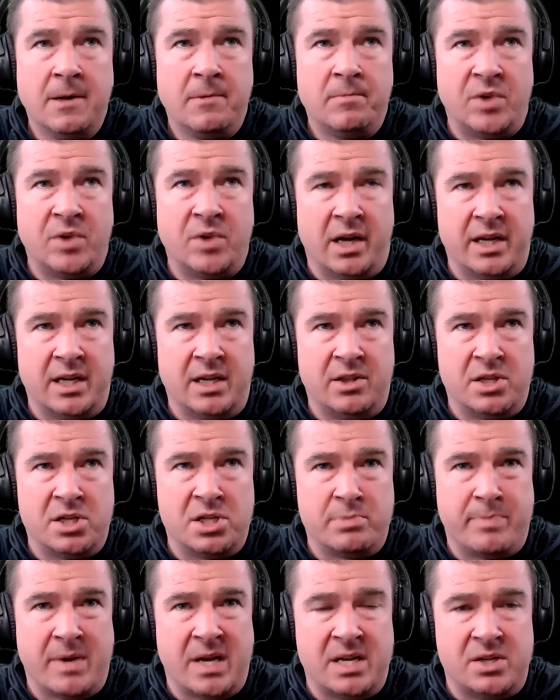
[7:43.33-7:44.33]
uh, in the
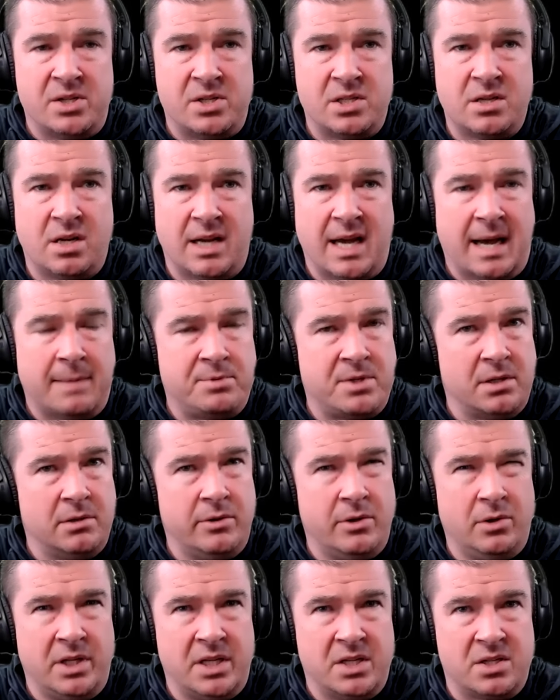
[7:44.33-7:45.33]
space
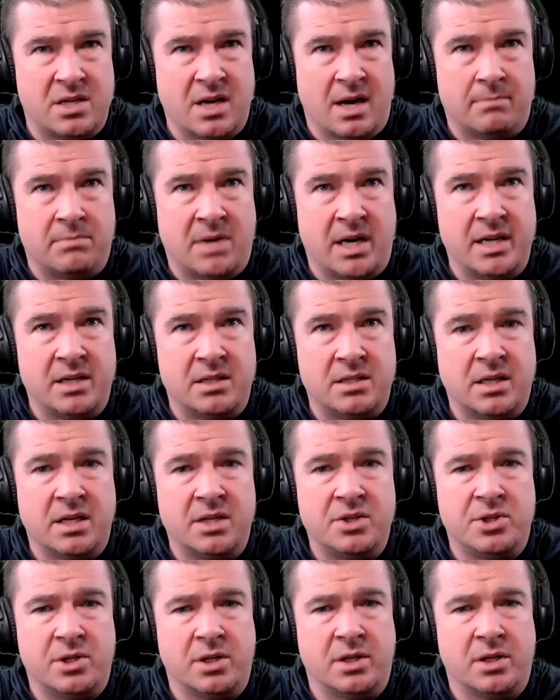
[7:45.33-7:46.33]
absolutely has got my
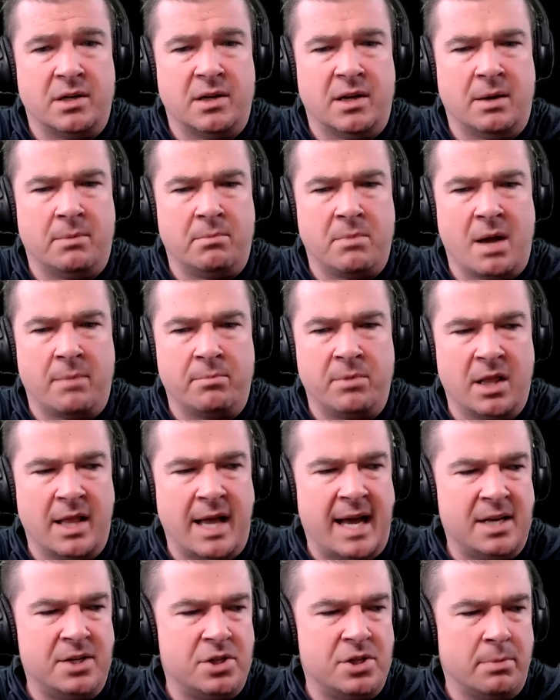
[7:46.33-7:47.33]
attention. And I'm, I'm
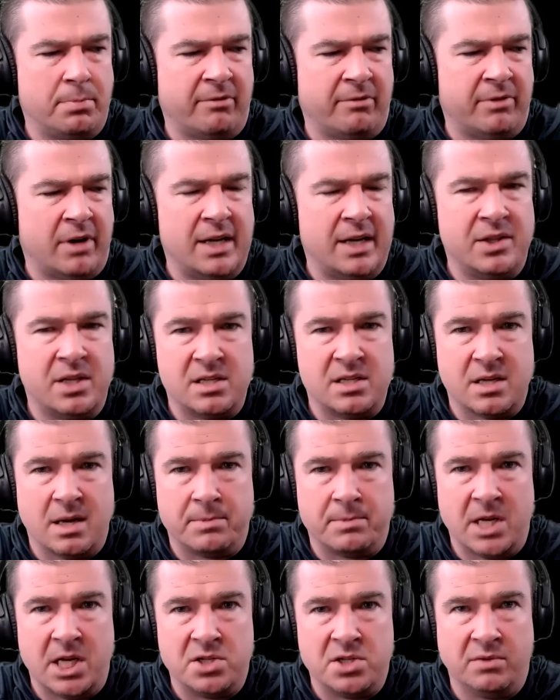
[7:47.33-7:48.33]
glad to provide these
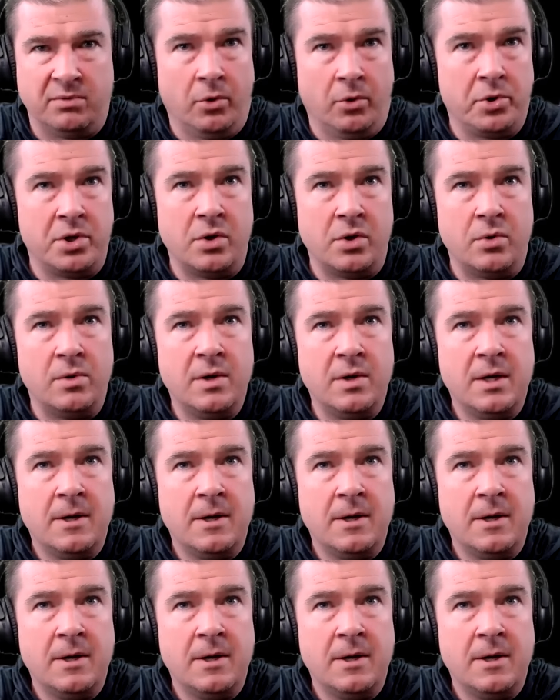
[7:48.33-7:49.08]
updates for you.